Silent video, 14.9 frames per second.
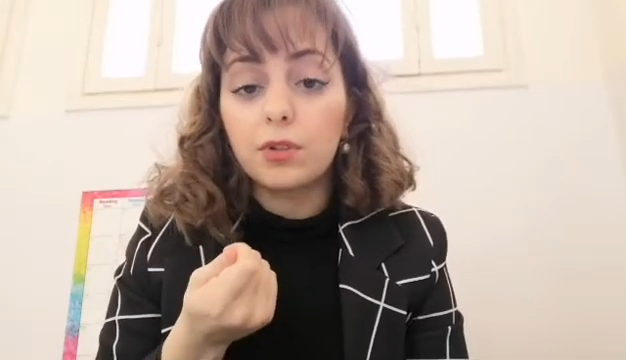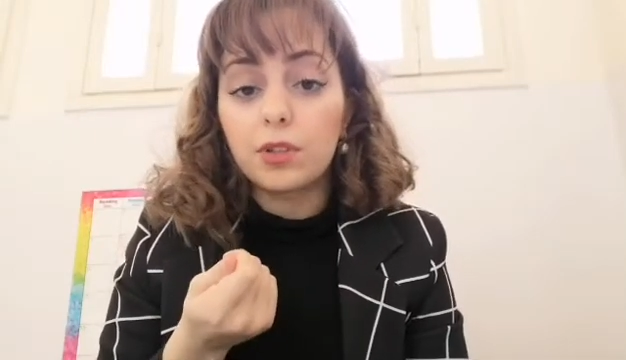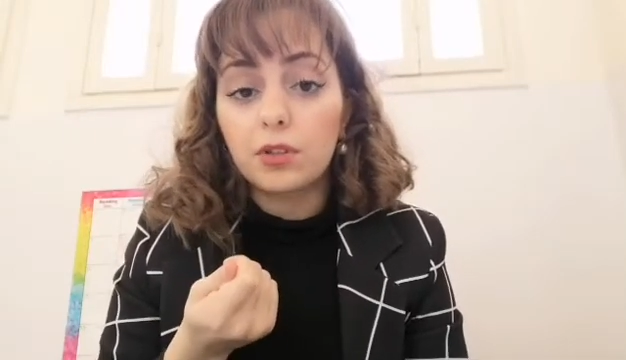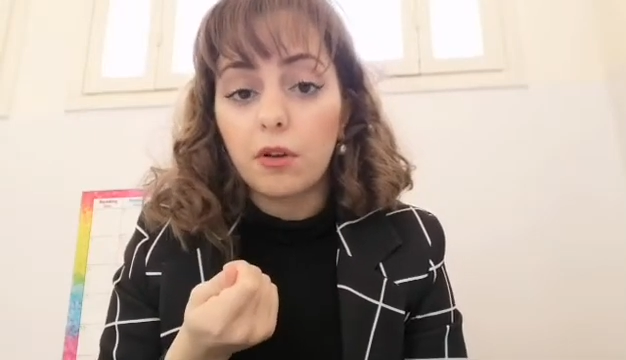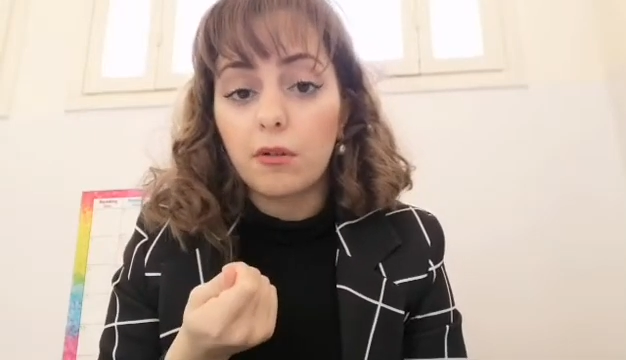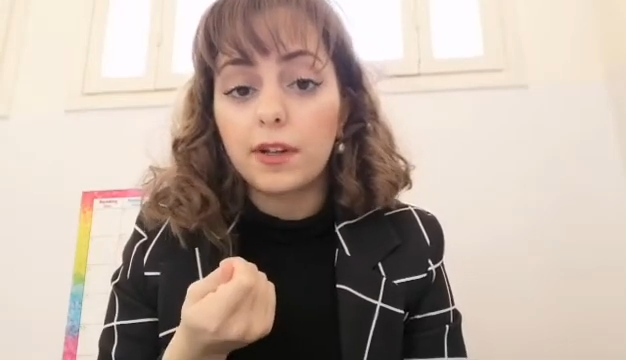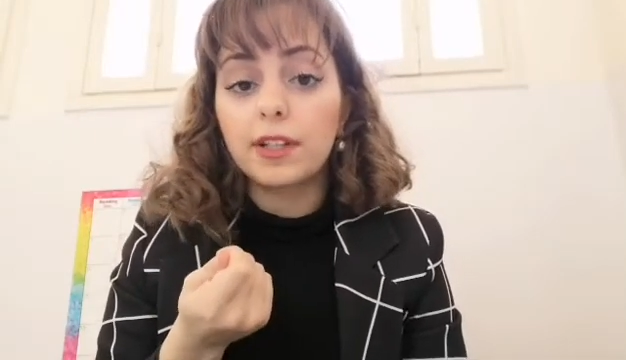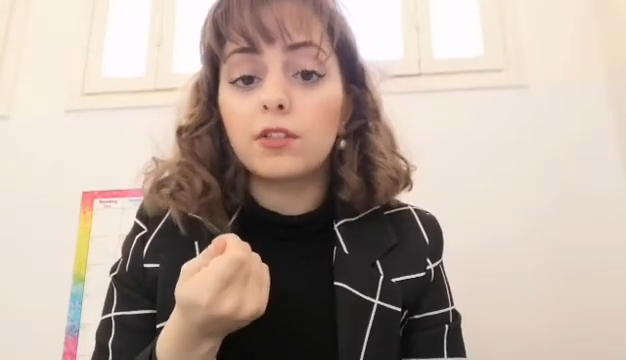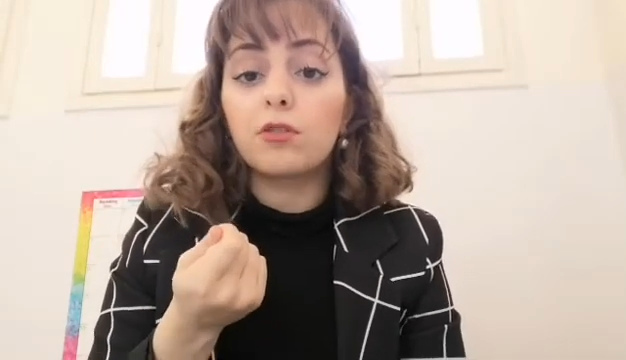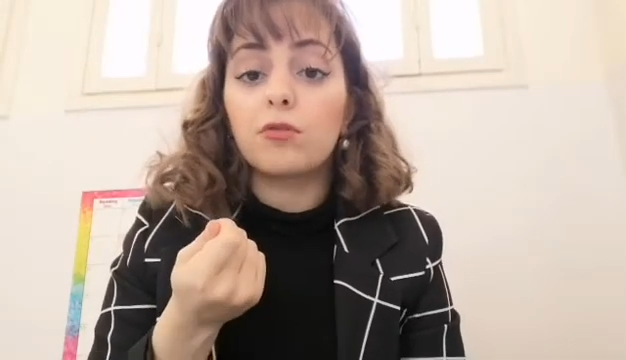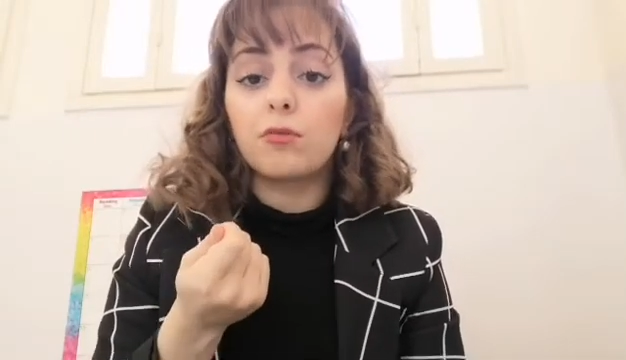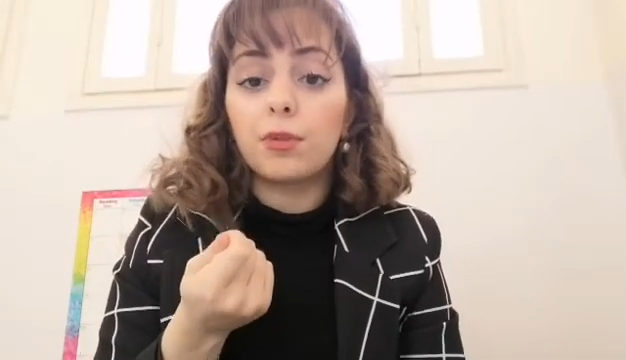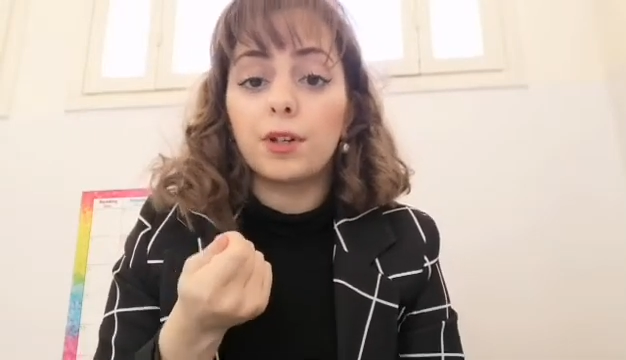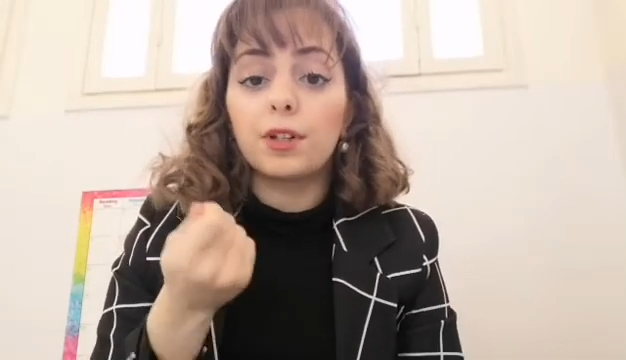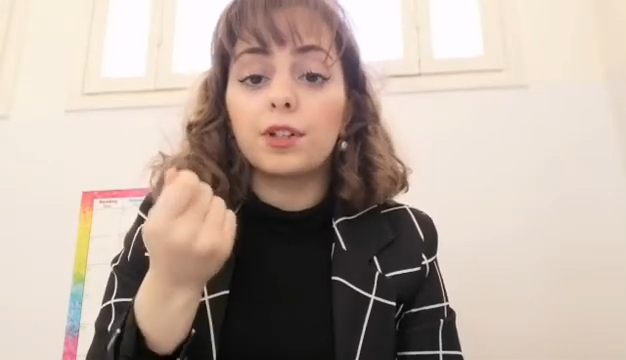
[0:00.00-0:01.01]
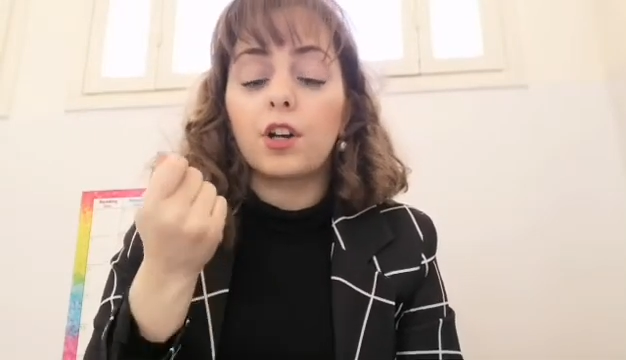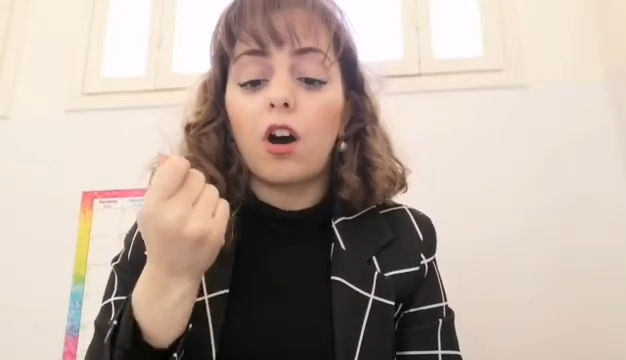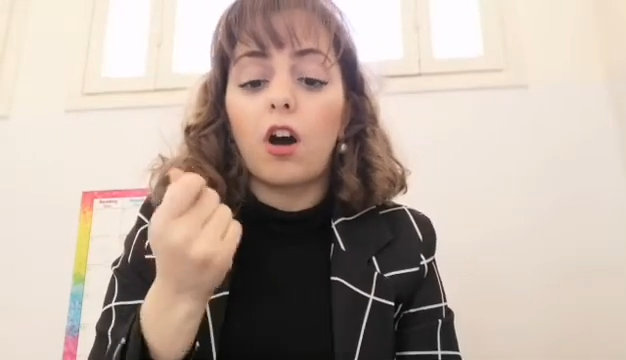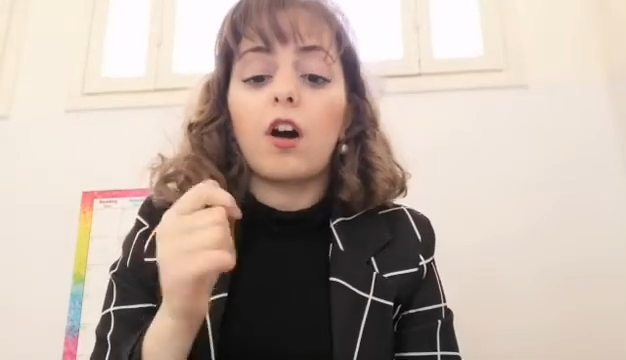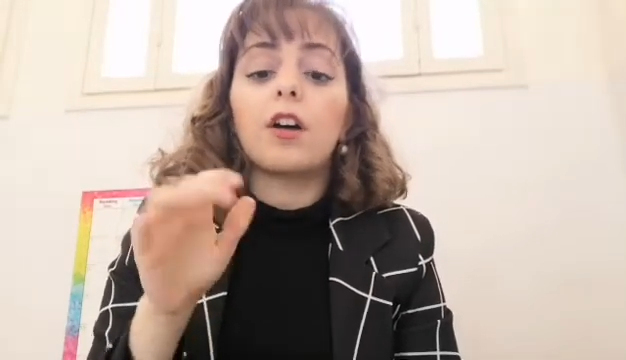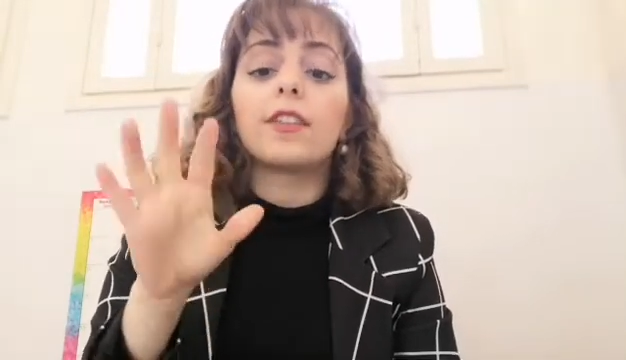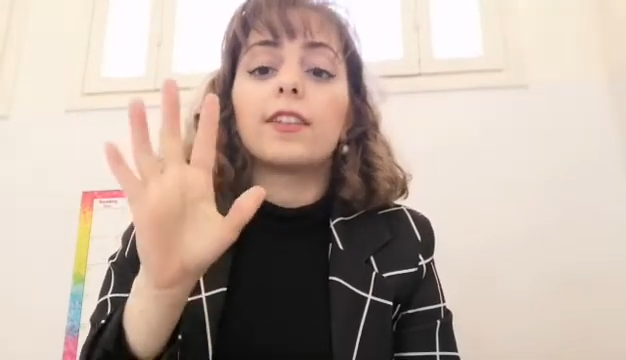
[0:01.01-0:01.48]
is going to work
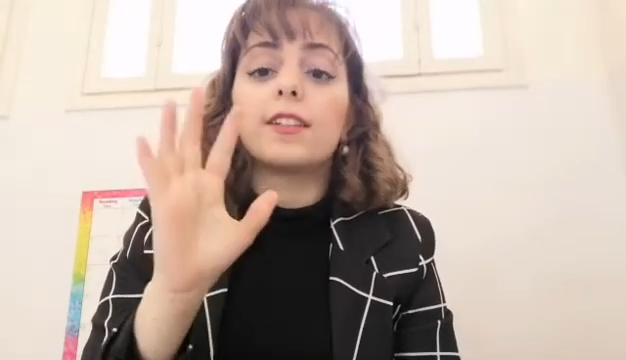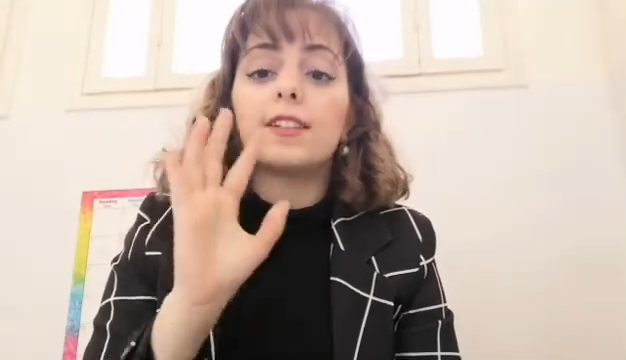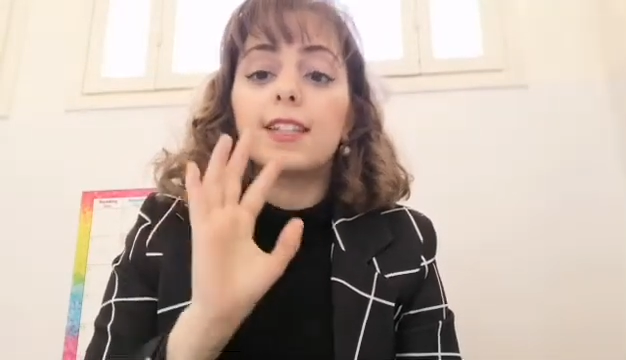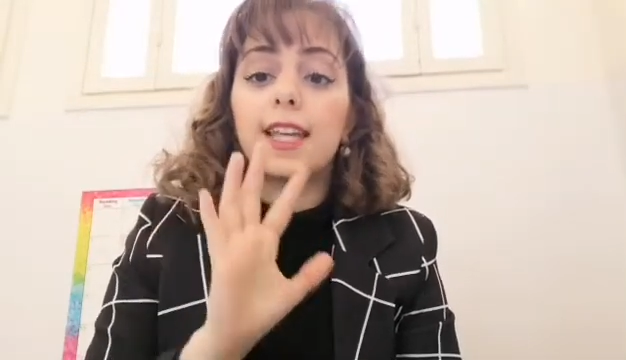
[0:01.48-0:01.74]
on the